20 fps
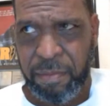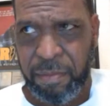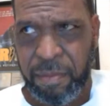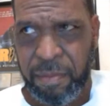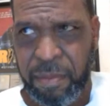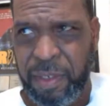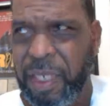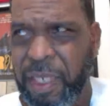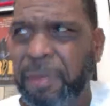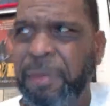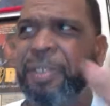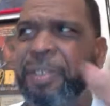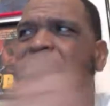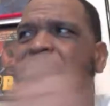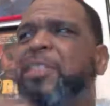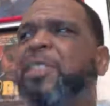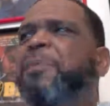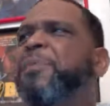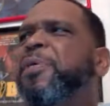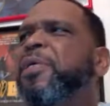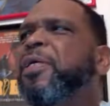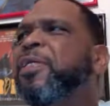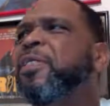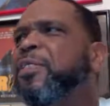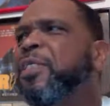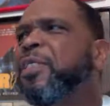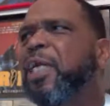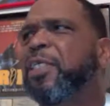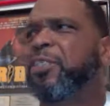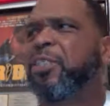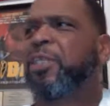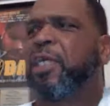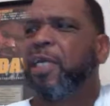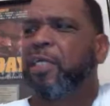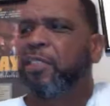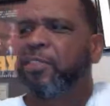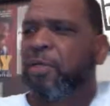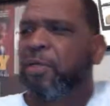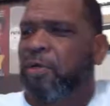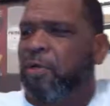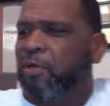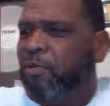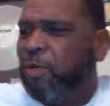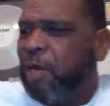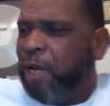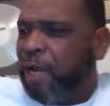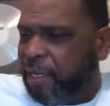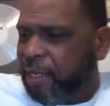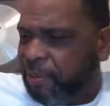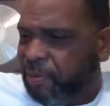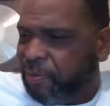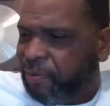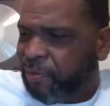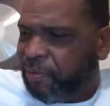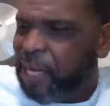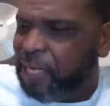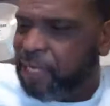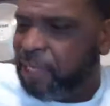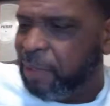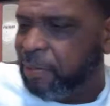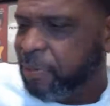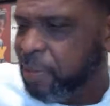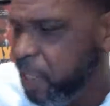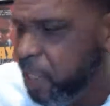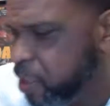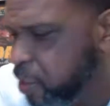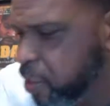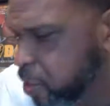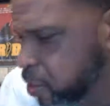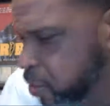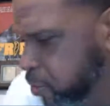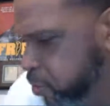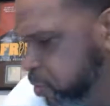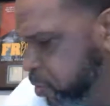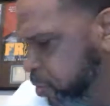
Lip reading: Let me educate y'all why I come to that conclusion.